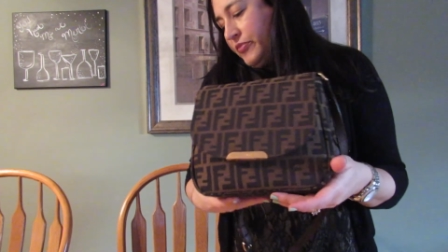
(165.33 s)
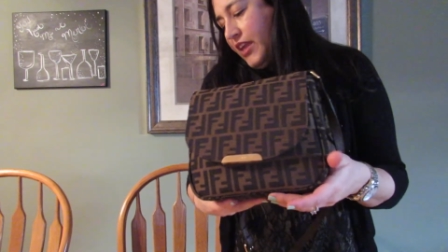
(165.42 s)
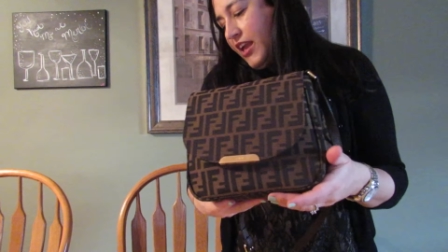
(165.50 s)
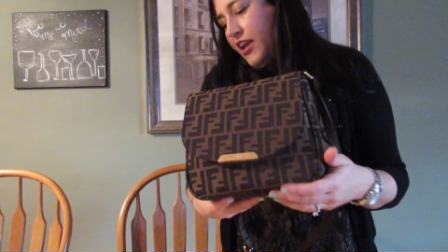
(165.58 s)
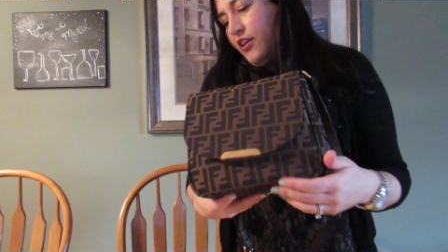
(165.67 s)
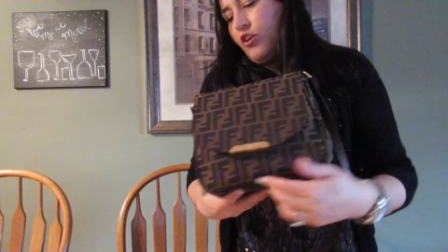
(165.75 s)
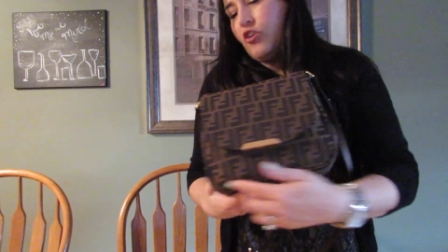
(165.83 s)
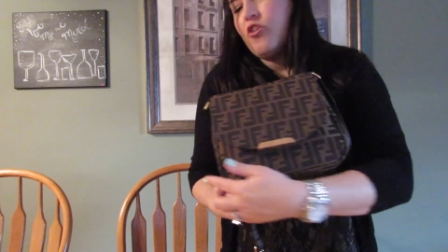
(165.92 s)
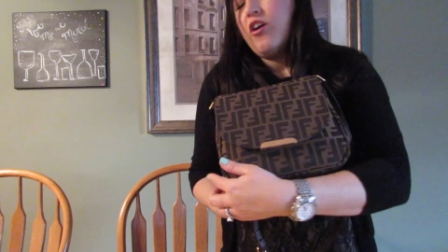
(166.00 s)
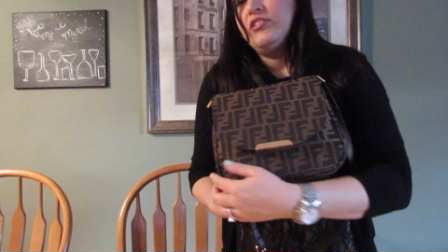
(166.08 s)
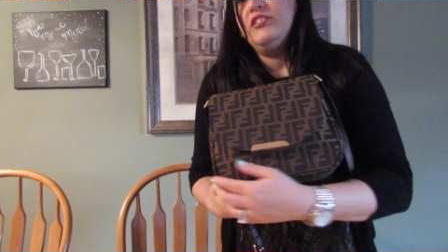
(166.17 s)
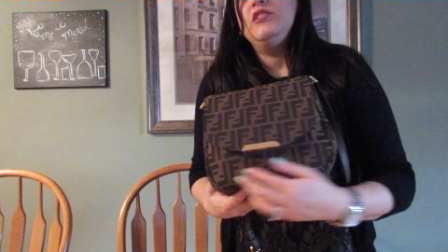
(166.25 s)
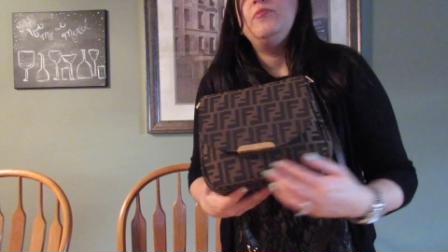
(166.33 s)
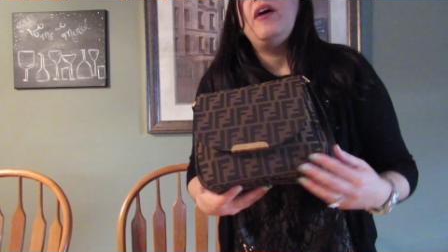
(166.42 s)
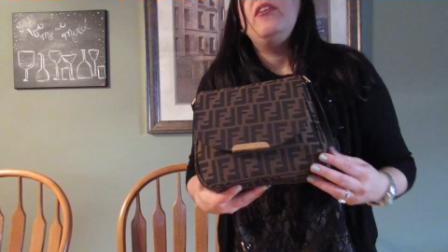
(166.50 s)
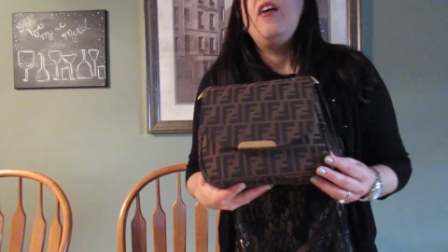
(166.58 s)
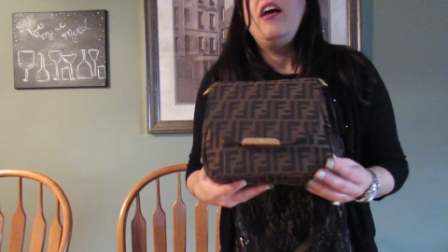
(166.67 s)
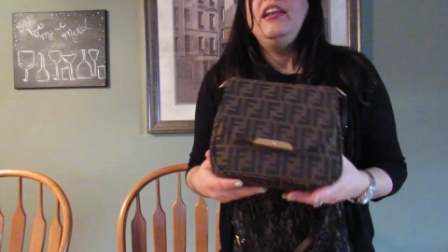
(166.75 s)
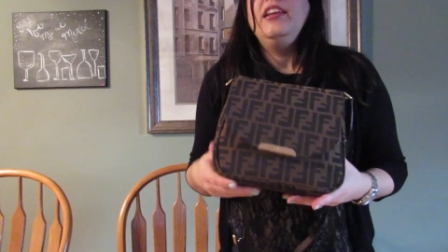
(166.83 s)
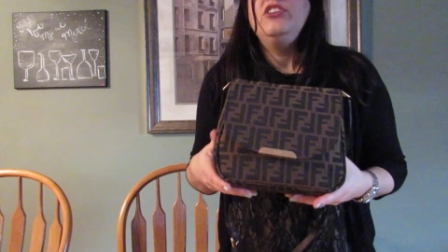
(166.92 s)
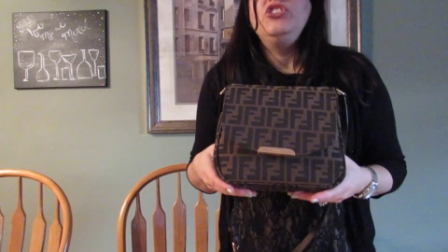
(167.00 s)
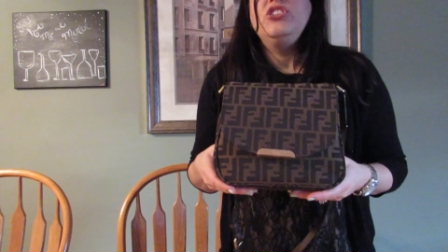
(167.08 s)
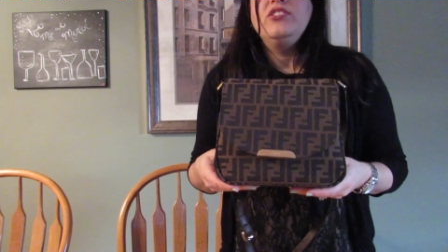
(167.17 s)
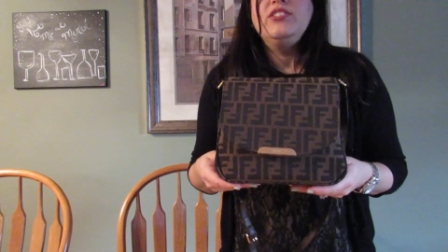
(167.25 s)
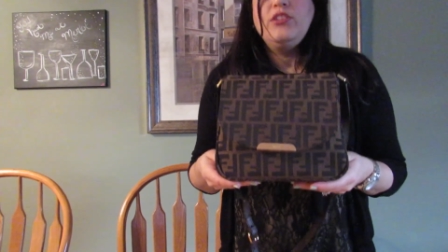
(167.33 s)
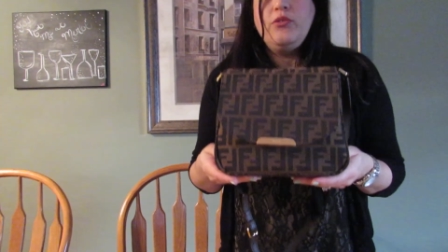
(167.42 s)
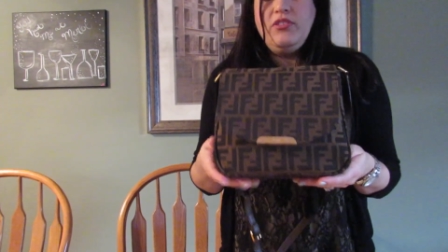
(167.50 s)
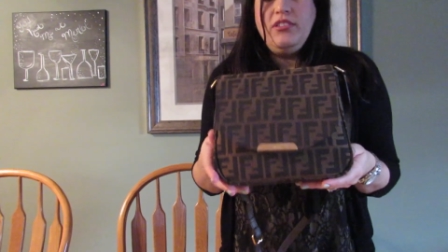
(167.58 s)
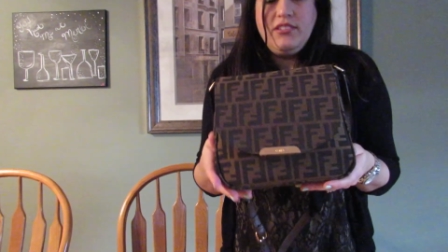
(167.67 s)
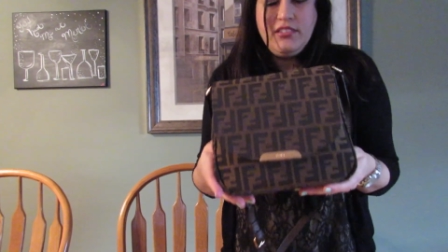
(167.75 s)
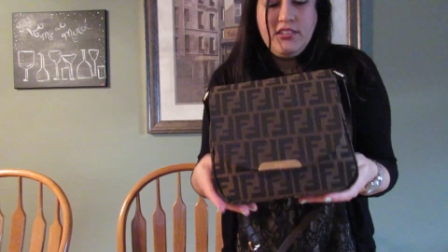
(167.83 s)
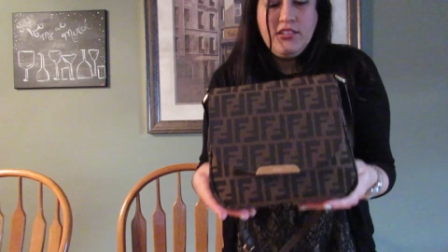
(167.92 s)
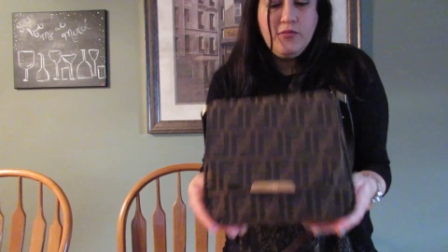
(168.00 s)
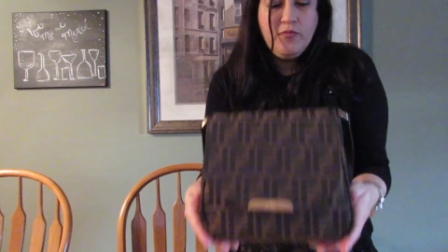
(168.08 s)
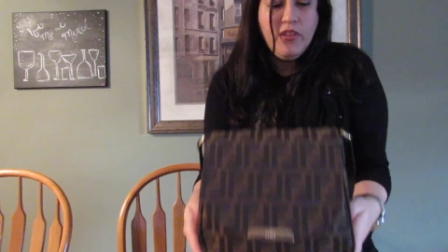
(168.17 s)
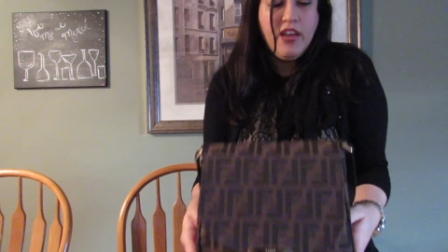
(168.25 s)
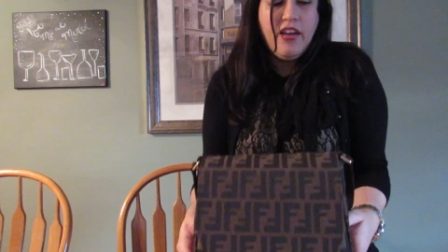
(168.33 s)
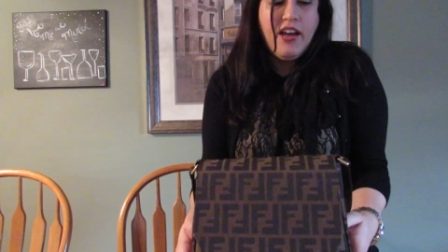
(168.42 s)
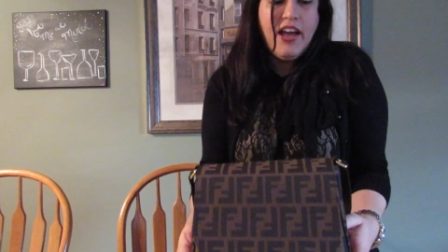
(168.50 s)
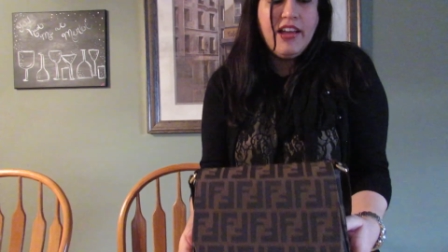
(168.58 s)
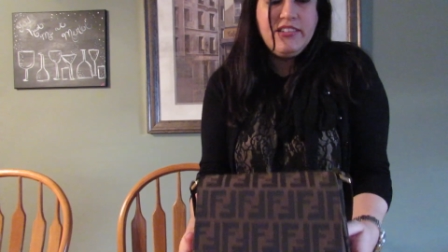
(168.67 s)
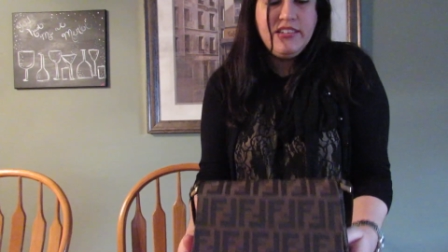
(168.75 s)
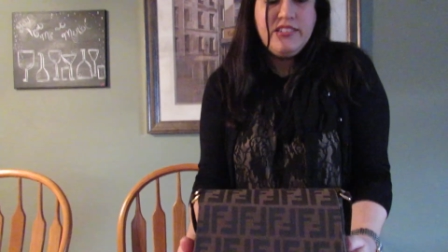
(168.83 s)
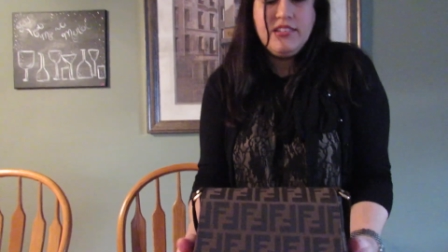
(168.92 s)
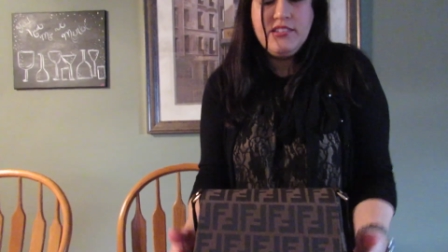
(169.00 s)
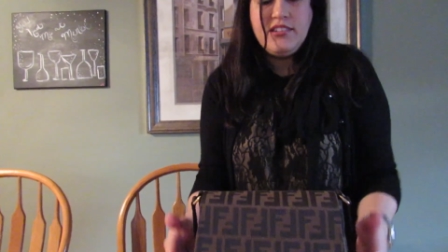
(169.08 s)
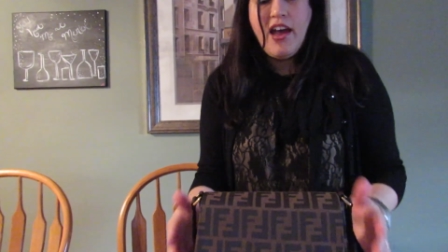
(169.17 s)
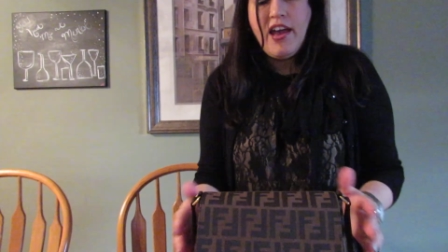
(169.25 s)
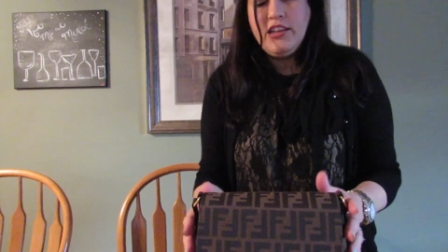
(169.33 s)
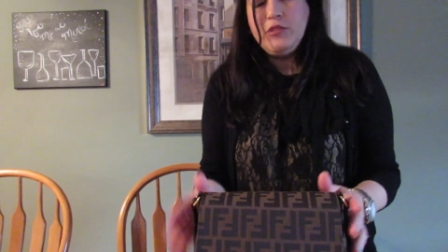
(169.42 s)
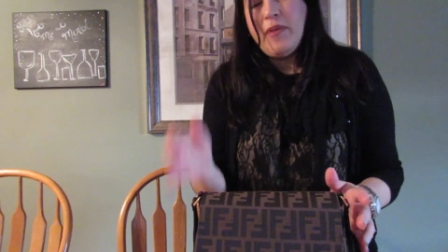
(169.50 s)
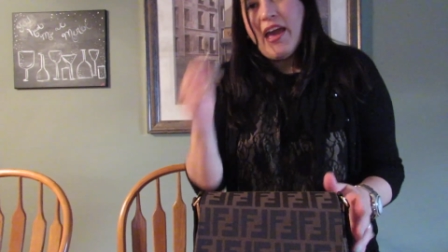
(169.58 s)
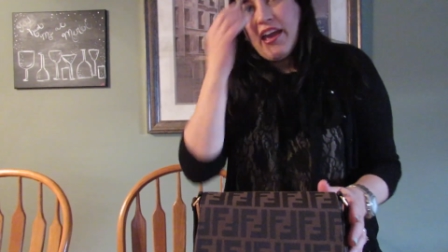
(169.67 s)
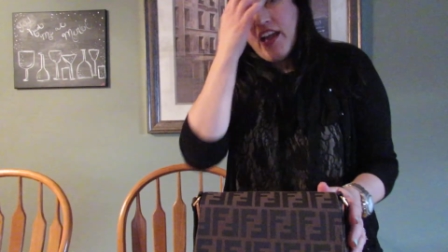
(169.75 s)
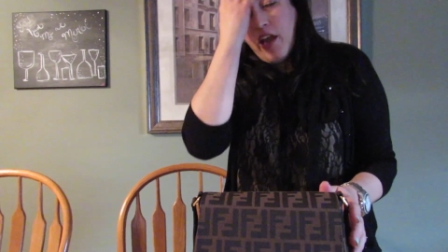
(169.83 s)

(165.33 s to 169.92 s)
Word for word: And across is about nine inches. So this is a, a decent size bag.